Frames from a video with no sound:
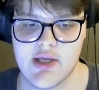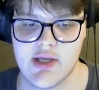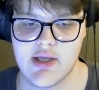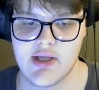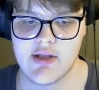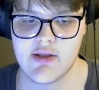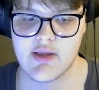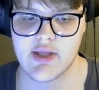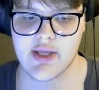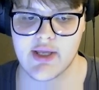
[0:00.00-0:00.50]

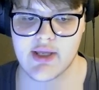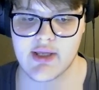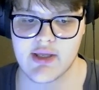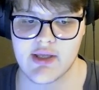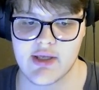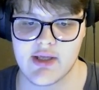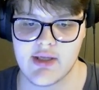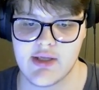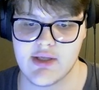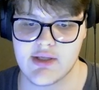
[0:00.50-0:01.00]
like,
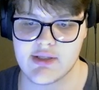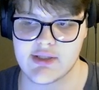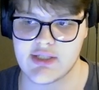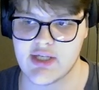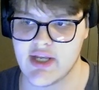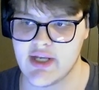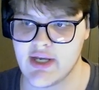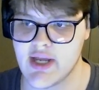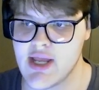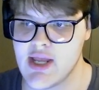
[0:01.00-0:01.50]

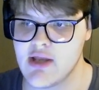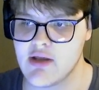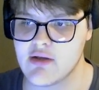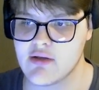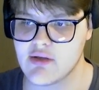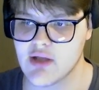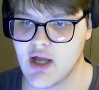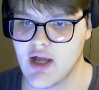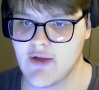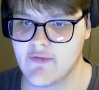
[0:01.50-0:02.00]
10-8
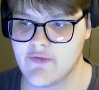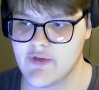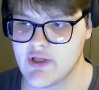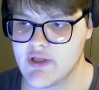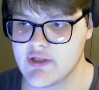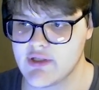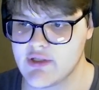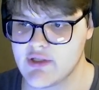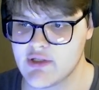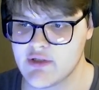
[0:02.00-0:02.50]

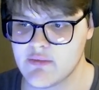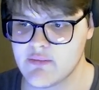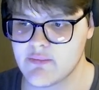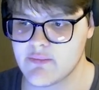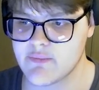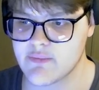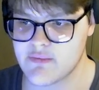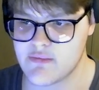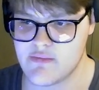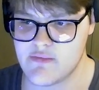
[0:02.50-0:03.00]
Hafez.
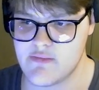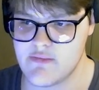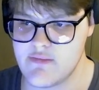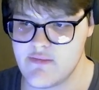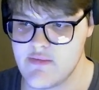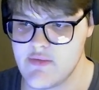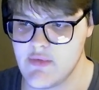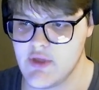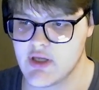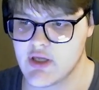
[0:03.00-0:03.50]

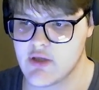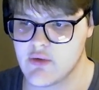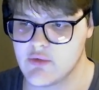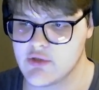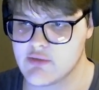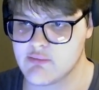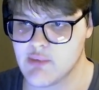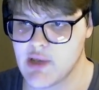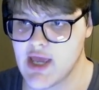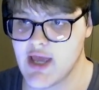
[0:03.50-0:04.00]
Like, it
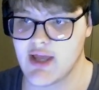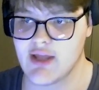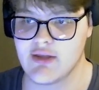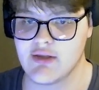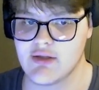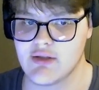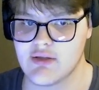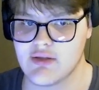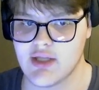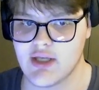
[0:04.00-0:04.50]
was bad.
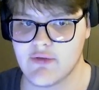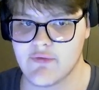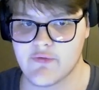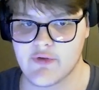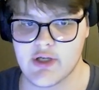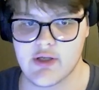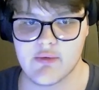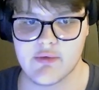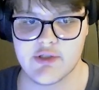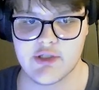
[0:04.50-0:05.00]
That
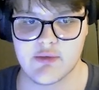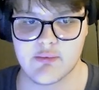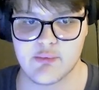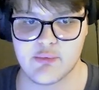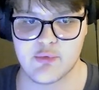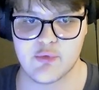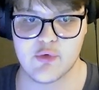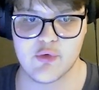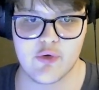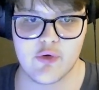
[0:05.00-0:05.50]
fight was a
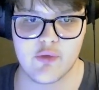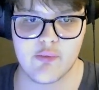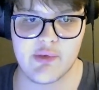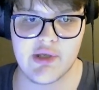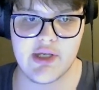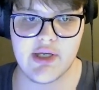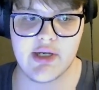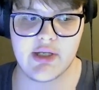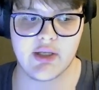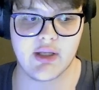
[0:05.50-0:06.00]
brutal
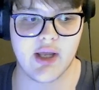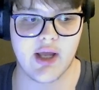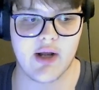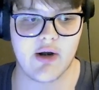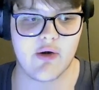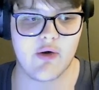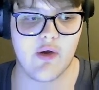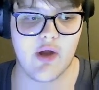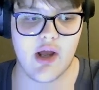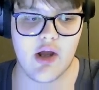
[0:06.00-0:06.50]
beating. I
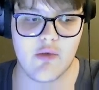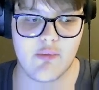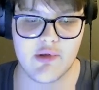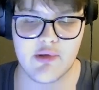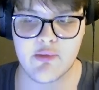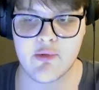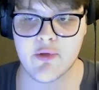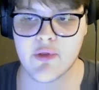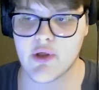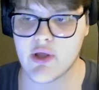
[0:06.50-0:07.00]
don't know how
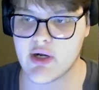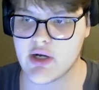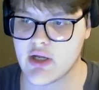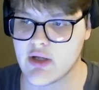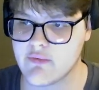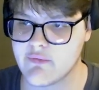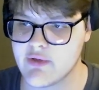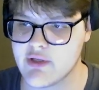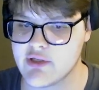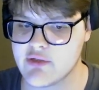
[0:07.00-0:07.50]
people thought
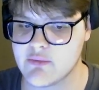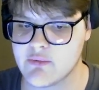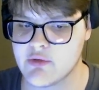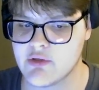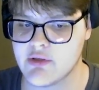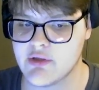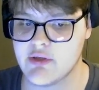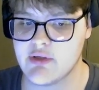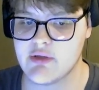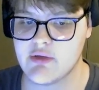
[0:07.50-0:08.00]
Hafez
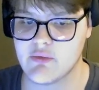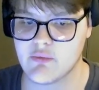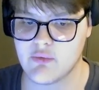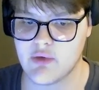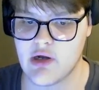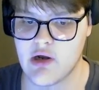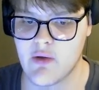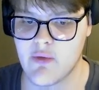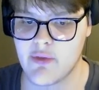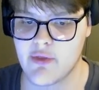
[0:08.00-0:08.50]
won.
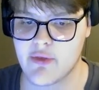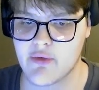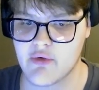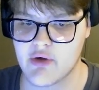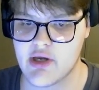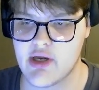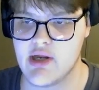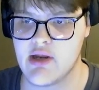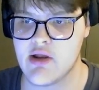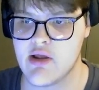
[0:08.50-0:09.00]
Round 3,